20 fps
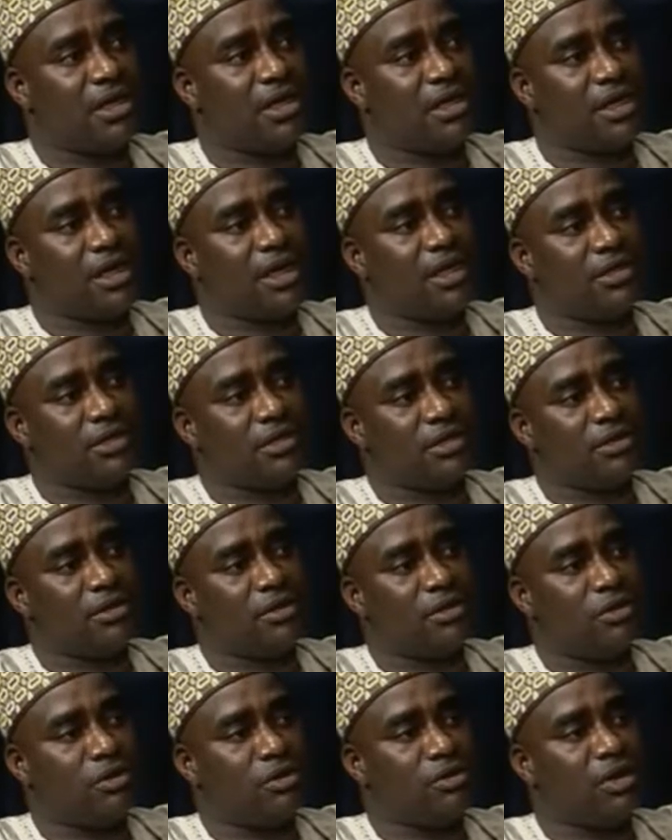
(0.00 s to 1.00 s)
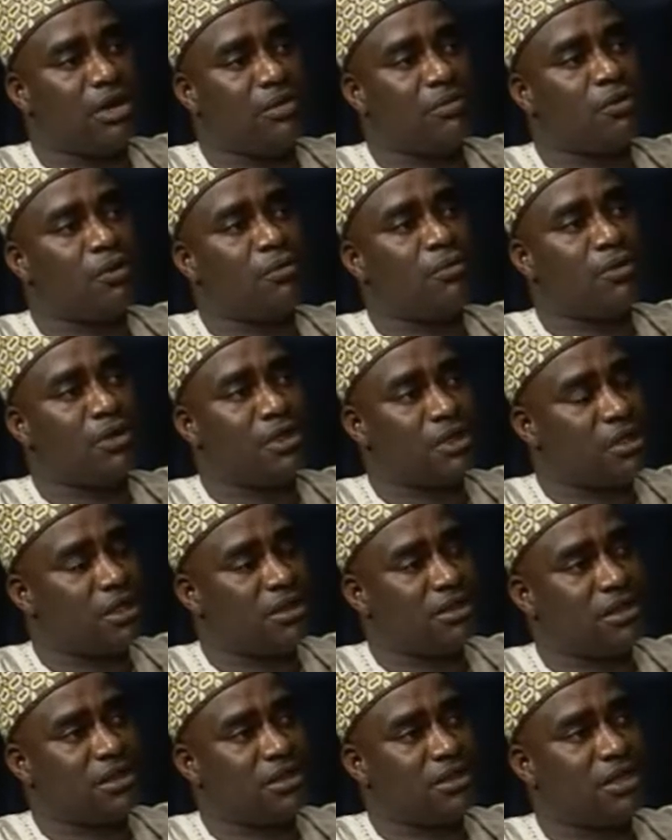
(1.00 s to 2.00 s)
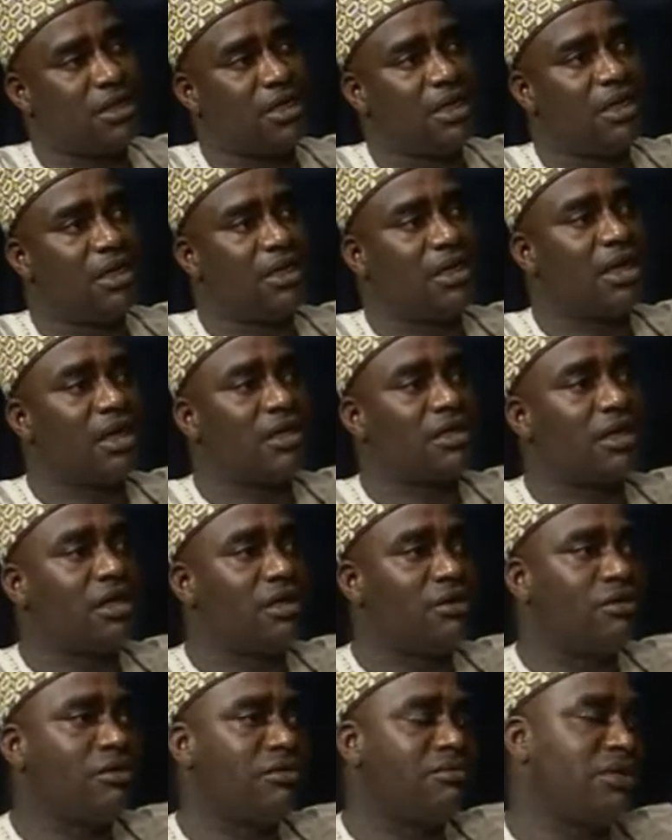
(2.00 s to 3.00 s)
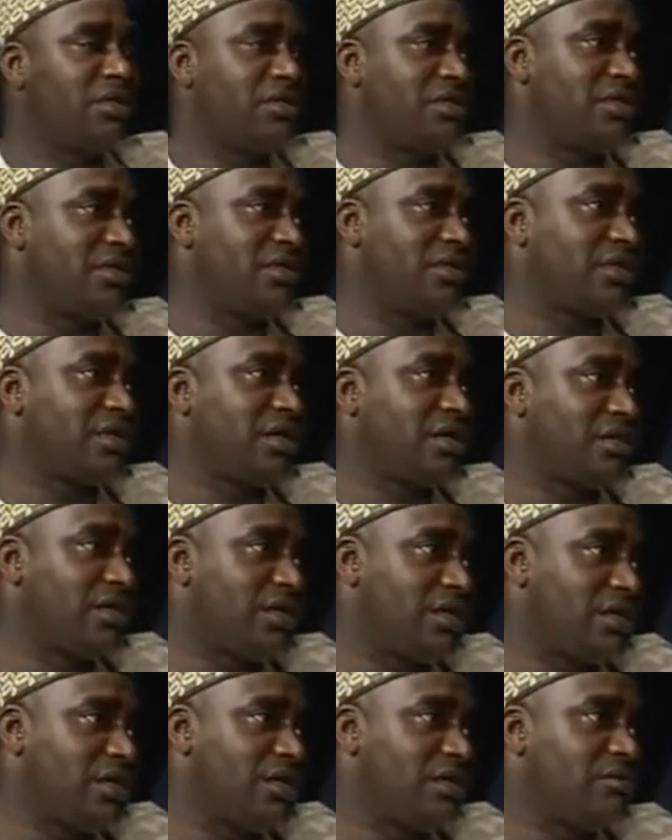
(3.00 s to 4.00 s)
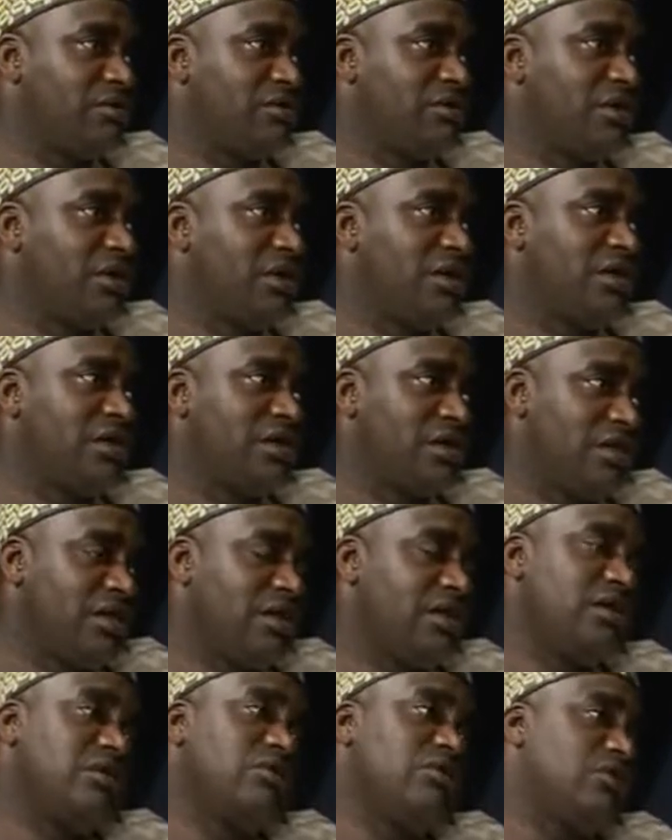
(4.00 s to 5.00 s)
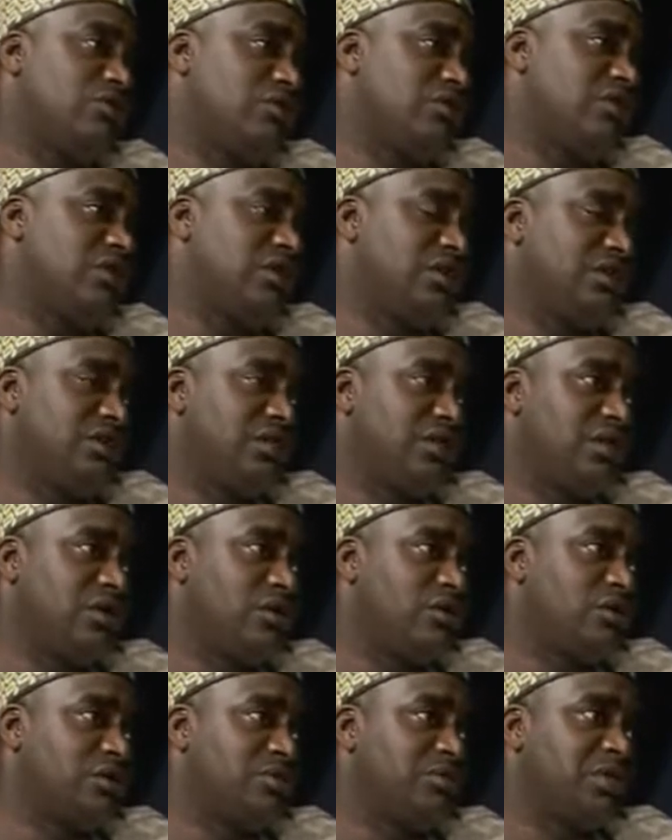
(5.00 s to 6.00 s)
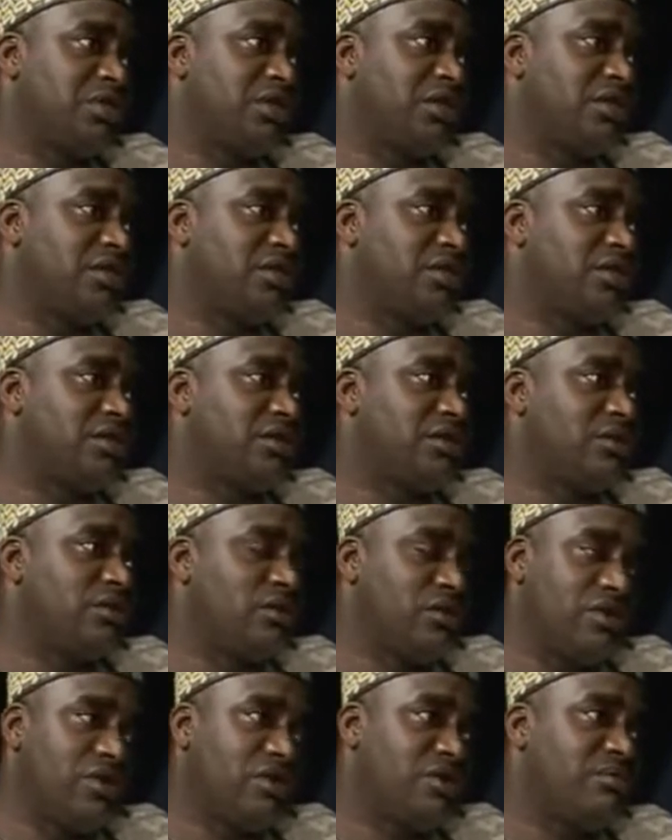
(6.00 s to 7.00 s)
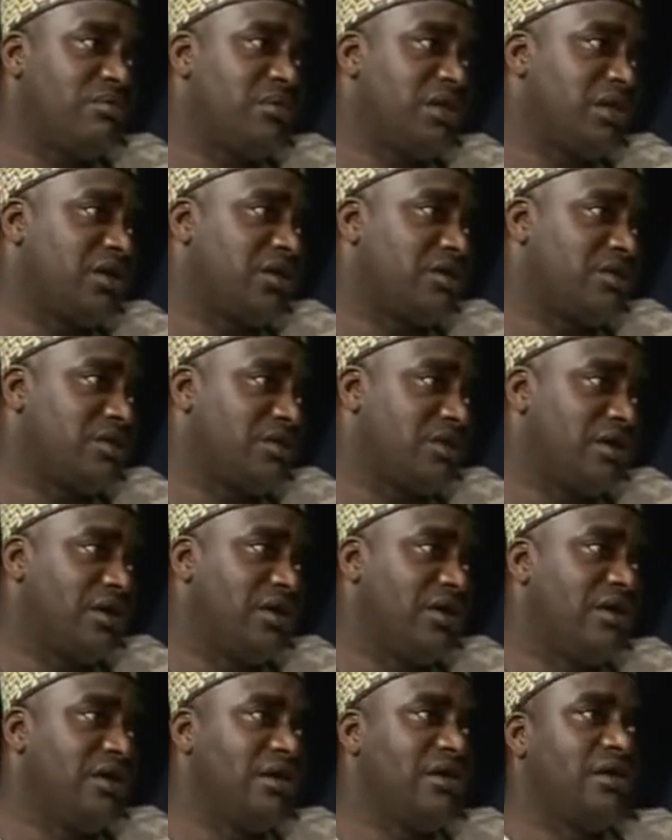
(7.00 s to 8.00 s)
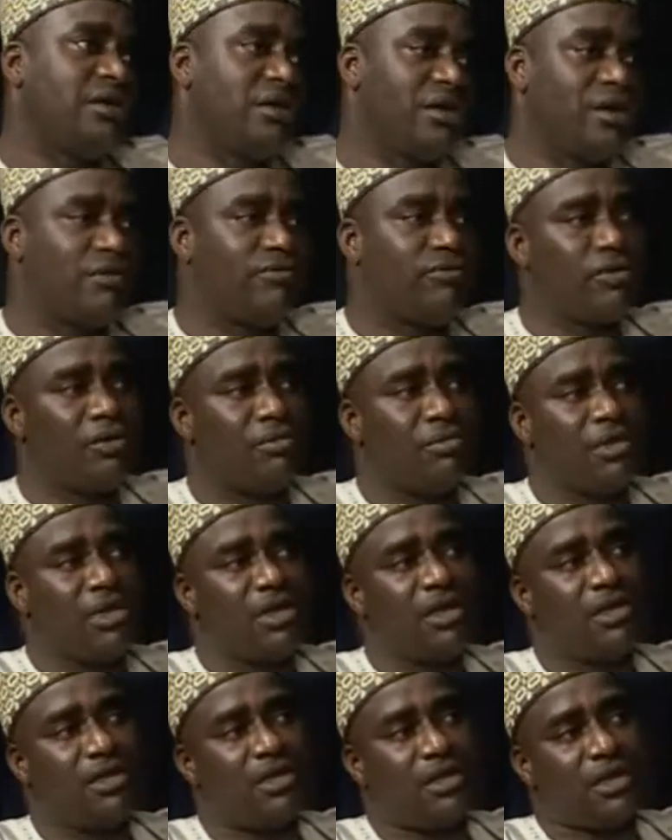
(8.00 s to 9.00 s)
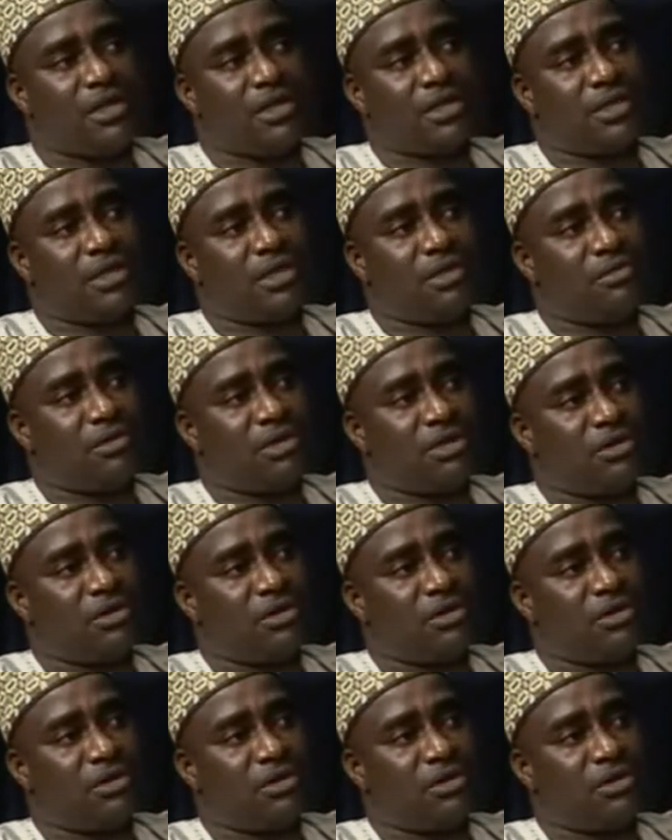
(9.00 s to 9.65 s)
In case you have complications that cannot be treated at that level, they can go to the general hospital in the local government headquarters, and from there the case can be